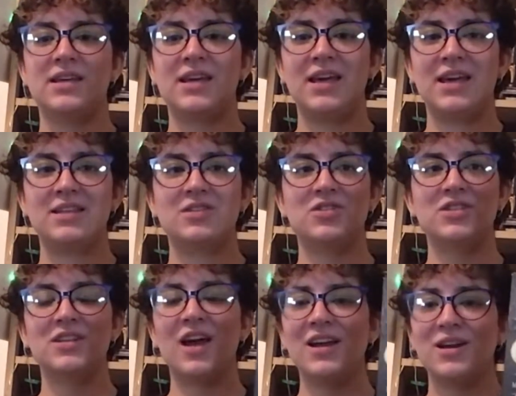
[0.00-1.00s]
it's just
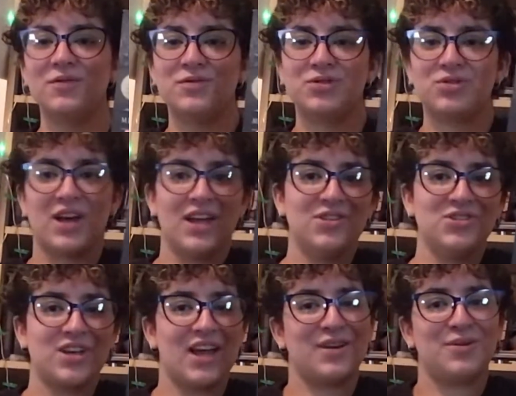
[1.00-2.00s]
kind of strange
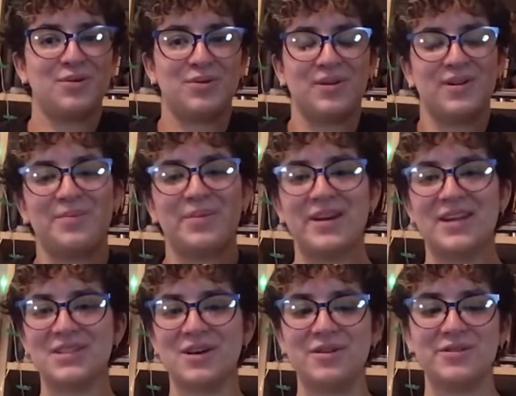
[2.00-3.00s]
and cool, it's
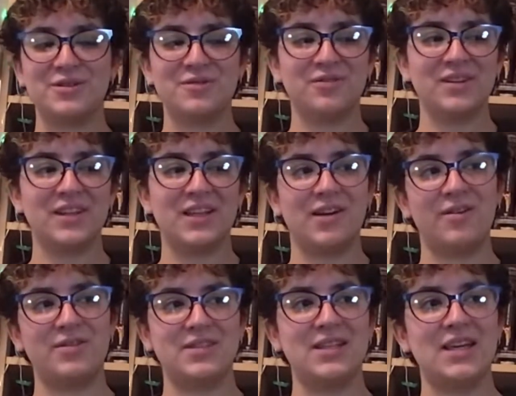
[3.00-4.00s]
also really
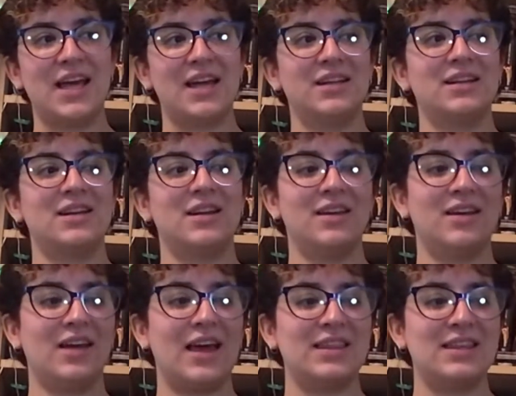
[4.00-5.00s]
cozy, and
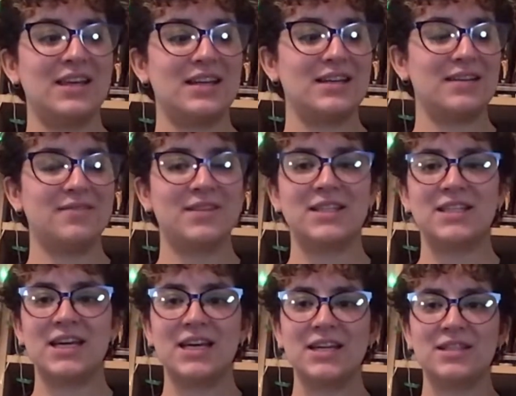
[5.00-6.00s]
at the end of the
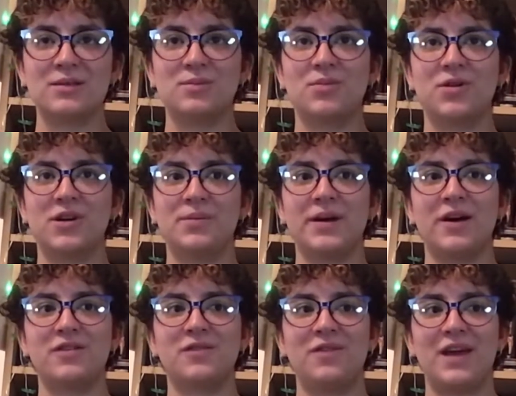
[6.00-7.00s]
day it's more about
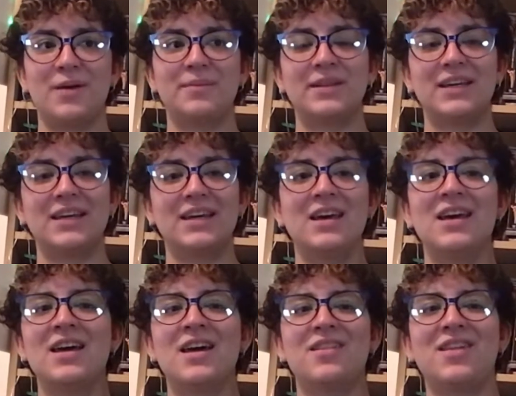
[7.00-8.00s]
family
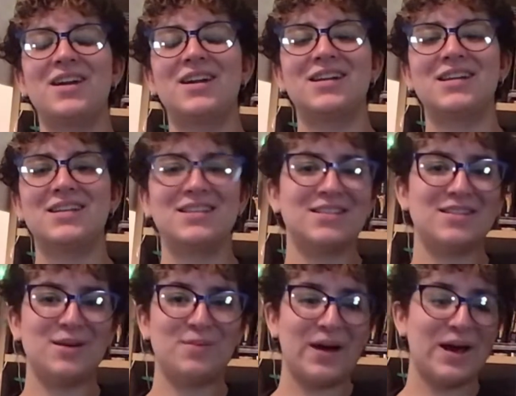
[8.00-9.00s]
than it is
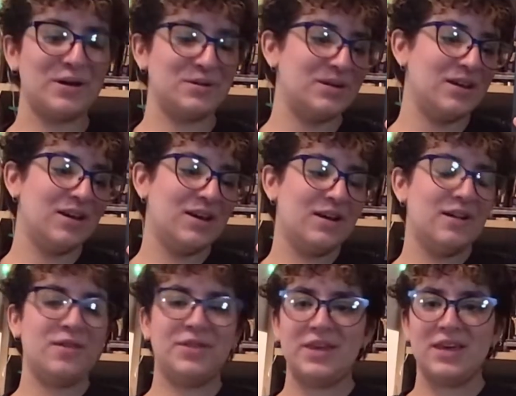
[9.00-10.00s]
about
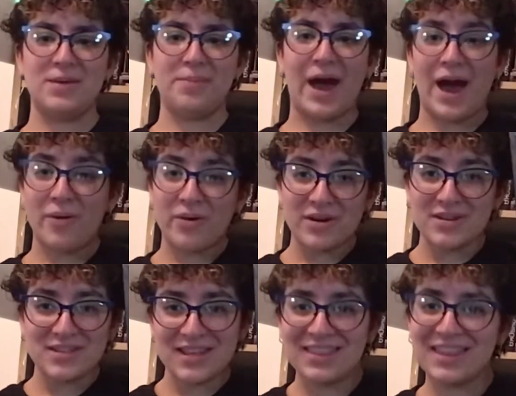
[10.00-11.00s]
the powers
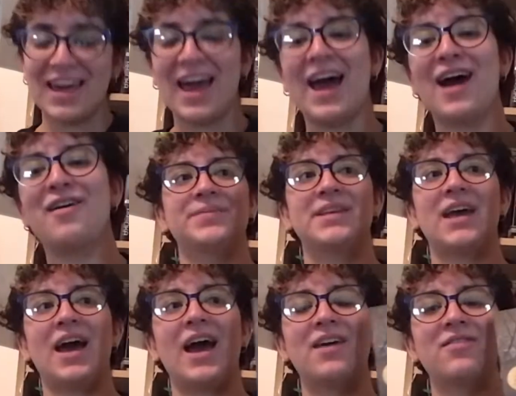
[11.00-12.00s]
that they have. Yeah,
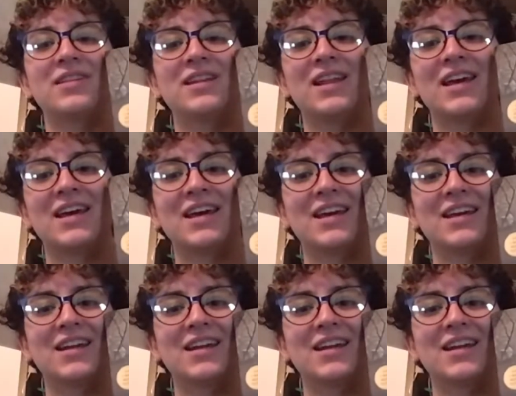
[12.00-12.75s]
I really like it.